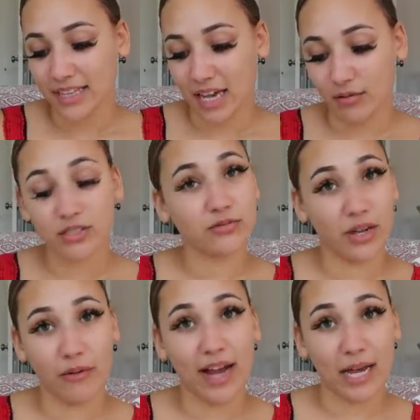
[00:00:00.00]
that was
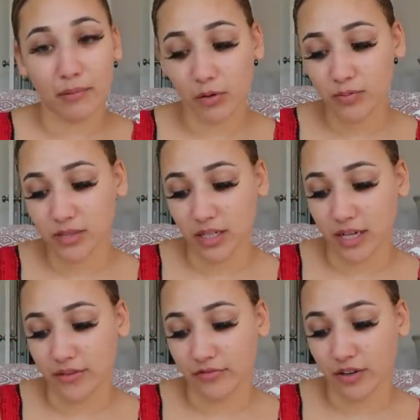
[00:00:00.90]
go I got my boobs
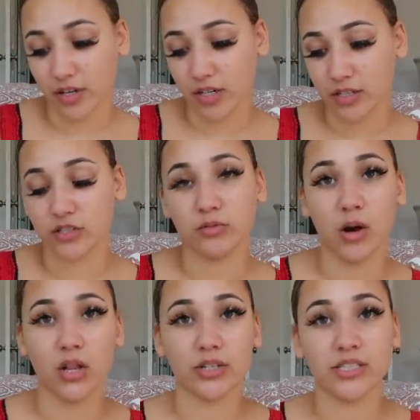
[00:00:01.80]
done for
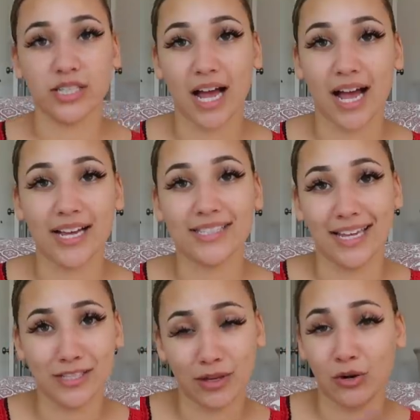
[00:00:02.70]
smaller size
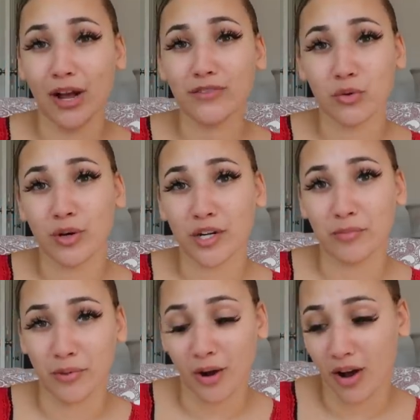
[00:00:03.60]
and so I don't have to wear
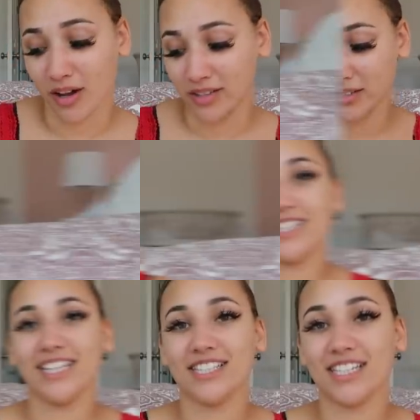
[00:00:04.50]
a bra. It's
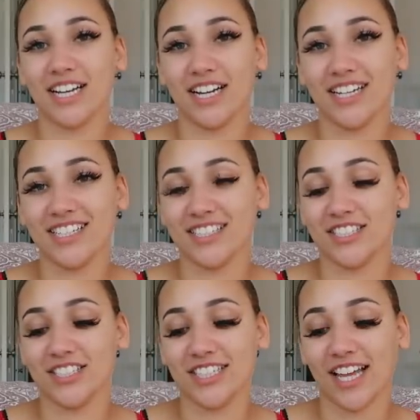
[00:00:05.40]
no. Nisa,
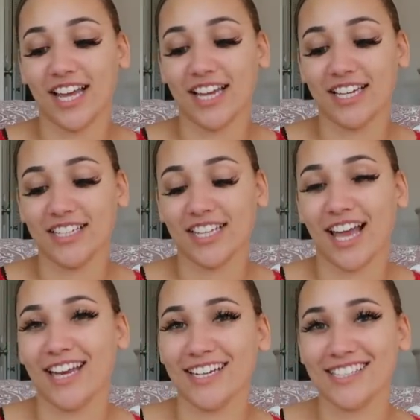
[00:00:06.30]
Janae.
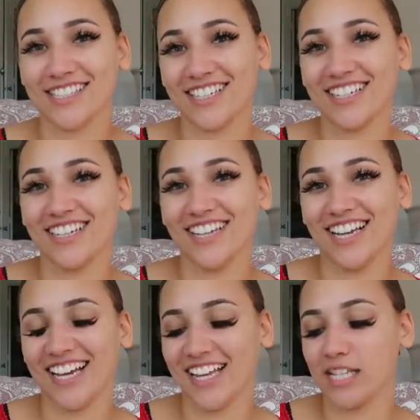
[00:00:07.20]
Hey Nisa,
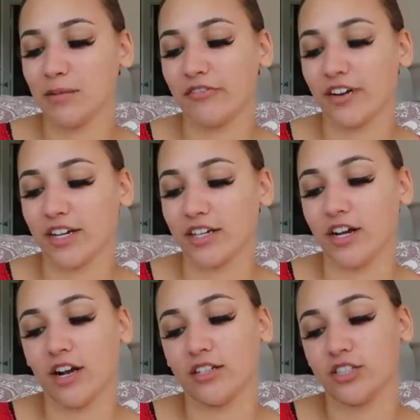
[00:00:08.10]
that's my friend
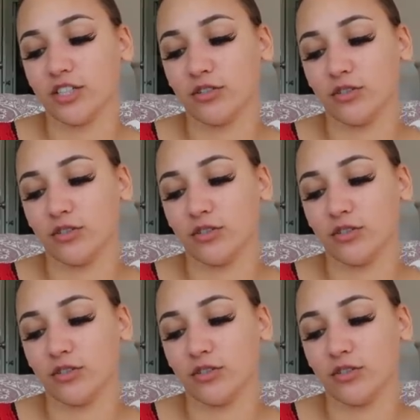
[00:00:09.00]
y'all, she